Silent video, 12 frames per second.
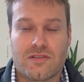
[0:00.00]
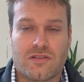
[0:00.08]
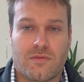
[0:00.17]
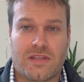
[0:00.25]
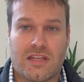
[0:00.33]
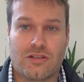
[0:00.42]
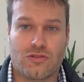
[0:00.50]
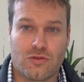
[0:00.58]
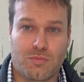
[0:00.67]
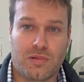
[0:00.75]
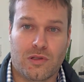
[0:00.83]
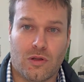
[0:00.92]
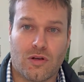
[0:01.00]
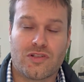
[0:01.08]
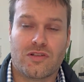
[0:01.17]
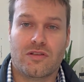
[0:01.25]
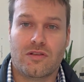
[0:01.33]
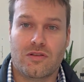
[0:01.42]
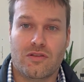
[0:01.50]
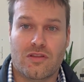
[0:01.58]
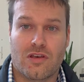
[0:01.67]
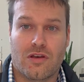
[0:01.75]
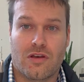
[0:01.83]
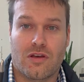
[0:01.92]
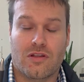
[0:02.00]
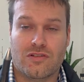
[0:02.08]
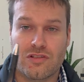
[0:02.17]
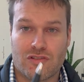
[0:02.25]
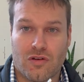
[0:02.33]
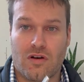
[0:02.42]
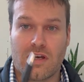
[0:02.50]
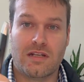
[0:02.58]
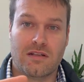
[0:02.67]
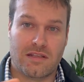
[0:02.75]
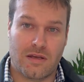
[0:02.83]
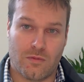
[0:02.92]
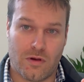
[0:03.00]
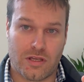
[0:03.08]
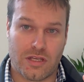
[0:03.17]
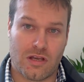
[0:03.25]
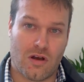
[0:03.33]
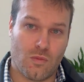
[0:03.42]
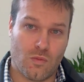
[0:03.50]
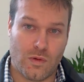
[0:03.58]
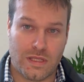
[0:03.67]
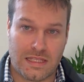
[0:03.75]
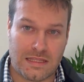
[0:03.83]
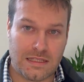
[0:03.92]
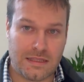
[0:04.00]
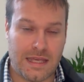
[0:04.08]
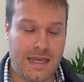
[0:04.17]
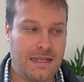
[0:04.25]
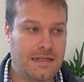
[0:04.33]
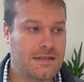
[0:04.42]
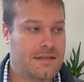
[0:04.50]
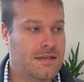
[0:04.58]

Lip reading: So when they do plot the design, they're working within the land.